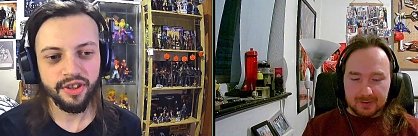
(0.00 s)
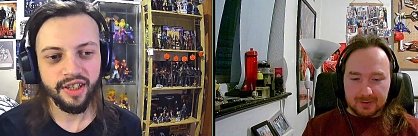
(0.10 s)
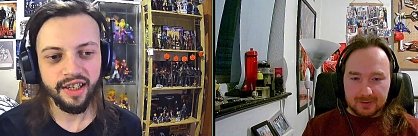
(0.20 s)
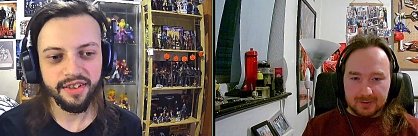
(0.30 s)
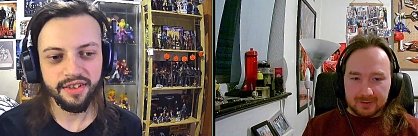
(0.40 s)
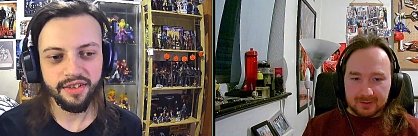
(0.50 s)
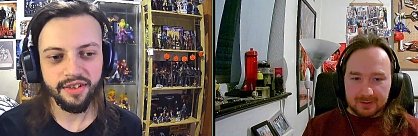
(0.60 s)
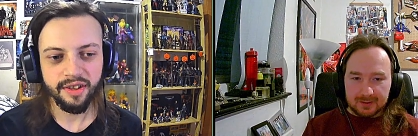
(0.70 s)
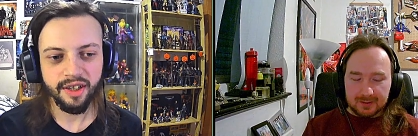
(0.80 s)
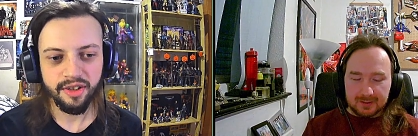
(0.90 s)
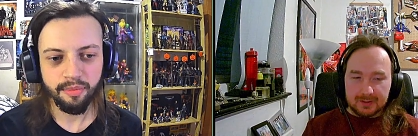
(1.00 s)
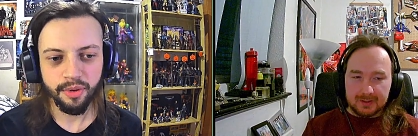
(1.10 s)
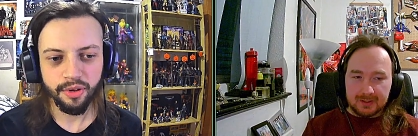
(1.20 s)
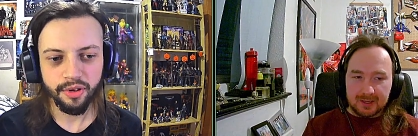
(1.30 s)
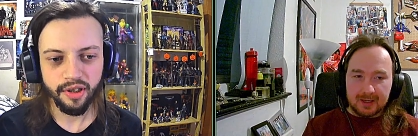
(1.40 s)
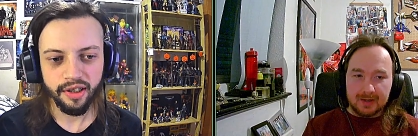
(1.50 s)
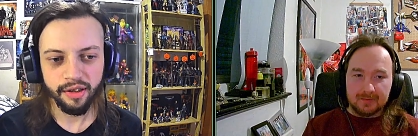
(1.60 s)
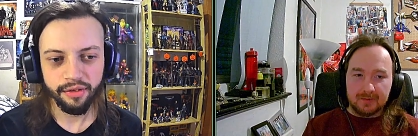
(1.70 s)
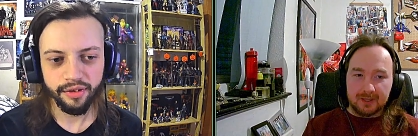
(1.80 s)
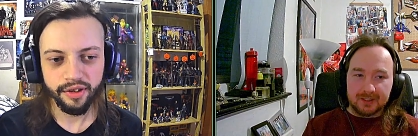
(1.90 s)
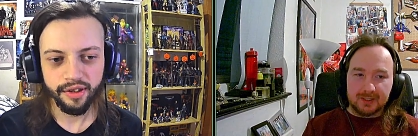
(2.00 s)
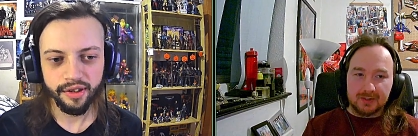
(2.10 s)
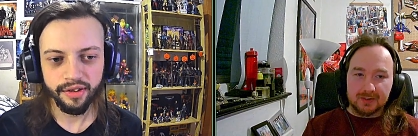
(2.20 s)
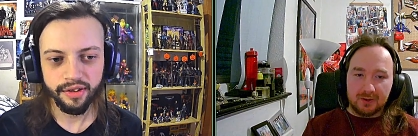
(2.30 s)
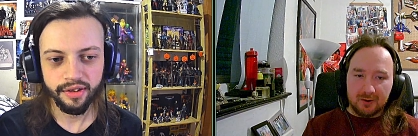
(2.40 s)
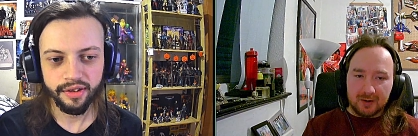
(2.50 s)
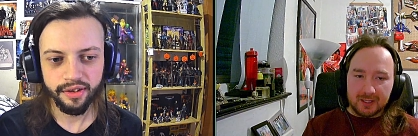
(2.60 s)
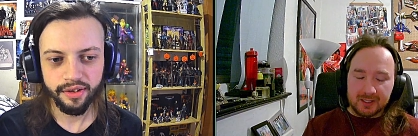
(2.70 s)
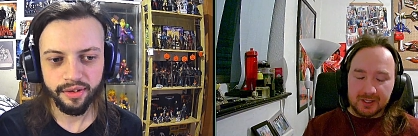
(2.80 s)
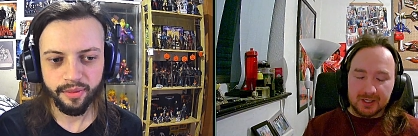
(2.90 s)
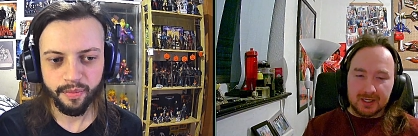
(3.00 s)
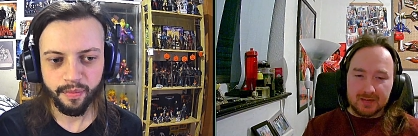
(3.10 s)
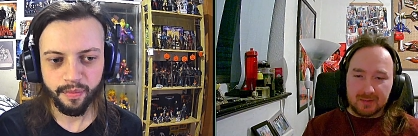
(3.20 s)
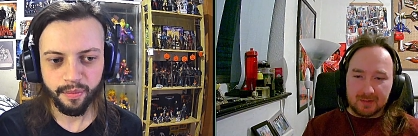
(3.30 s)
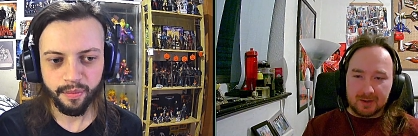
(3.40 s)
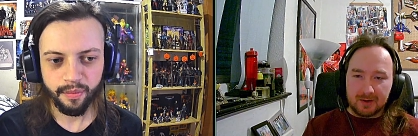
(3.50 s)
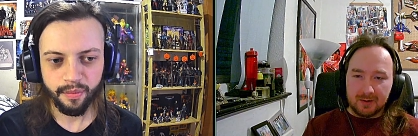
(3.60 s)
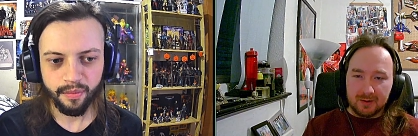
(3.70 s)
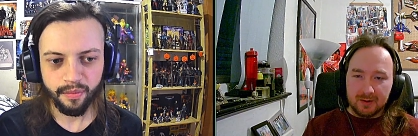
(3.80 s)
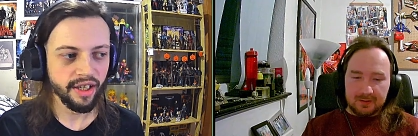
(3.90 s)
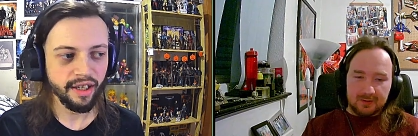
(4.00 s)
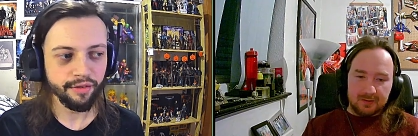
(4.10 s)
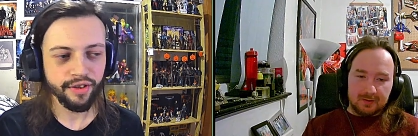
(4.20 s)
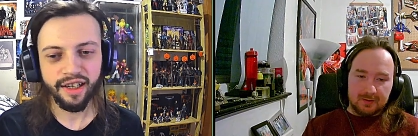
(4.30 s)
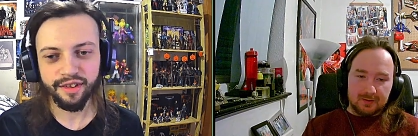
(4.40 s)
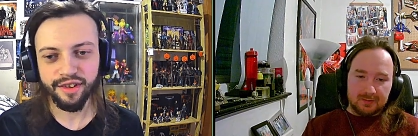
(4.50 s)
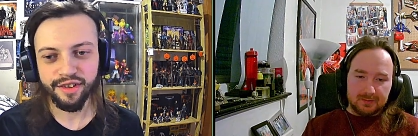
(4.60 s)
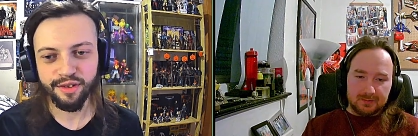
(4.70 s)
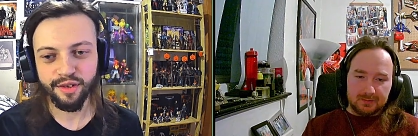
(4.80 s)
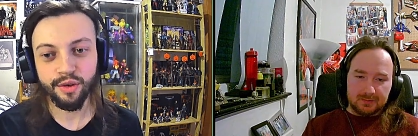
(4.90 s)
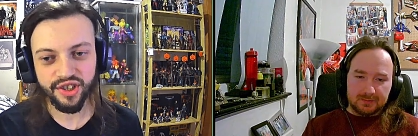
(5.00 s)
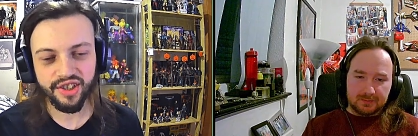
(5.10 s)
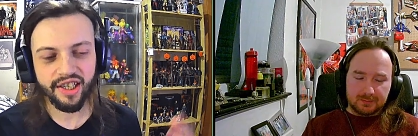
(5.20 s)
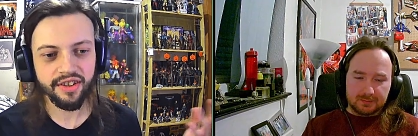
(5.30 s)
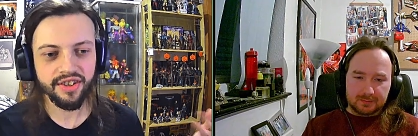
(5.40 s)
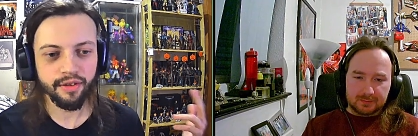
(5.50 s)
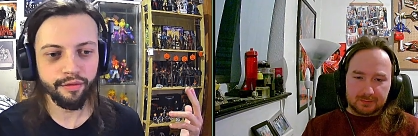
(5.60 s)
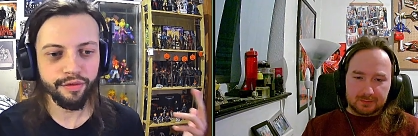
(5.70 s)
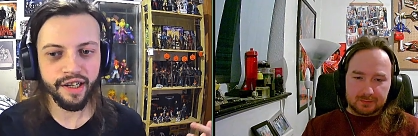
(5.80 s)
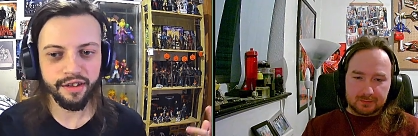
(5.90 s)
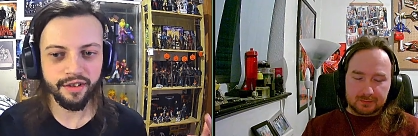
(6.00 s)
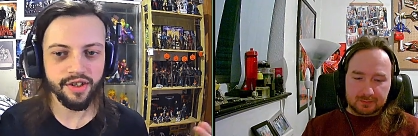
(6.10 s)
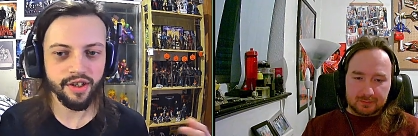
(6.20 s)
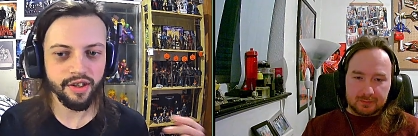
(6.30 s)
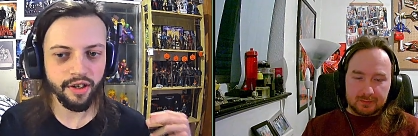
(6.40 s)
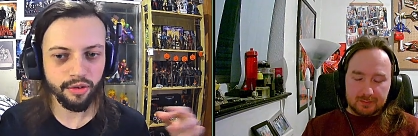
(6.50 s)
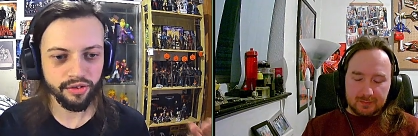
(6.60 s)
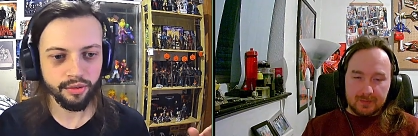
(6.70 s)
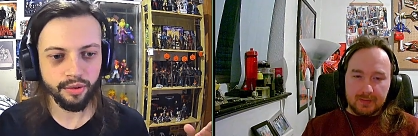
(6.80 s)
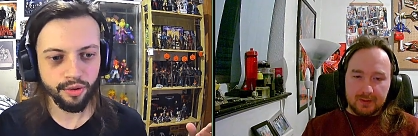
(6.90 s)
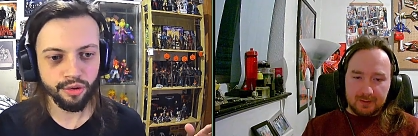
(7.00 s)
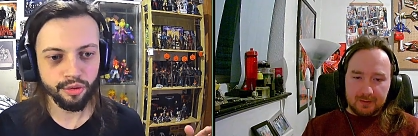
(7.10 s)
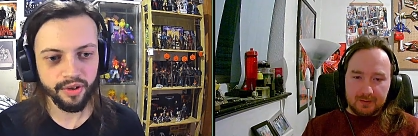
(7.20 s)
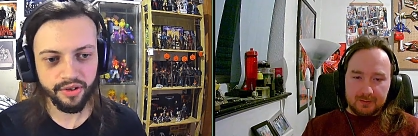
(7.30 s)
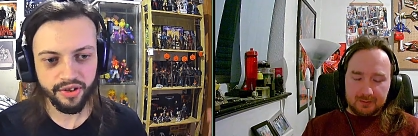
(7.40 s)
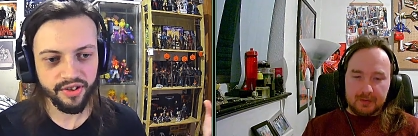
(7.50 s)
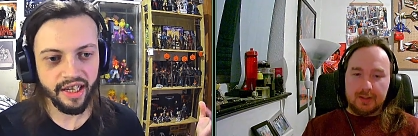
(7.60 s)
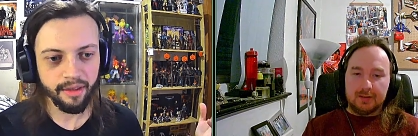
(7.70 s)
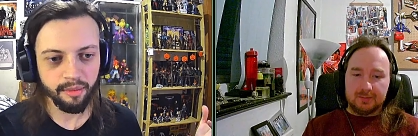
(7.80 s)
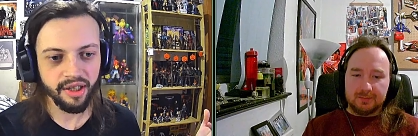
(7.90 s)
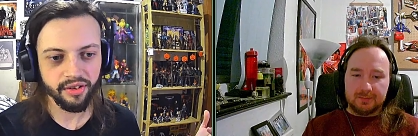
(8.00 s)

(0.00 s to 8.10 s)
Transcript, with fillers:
Speaker 1: how she dies, and she, she gets yeah, alive. like, she goes,
Speaker 2: oh, Alice, you're gonna need my power.
Speaker 1: But then after that, it's, well, she, yeah, she's on fire, and she, and they go to her room, and she's yeah. dead,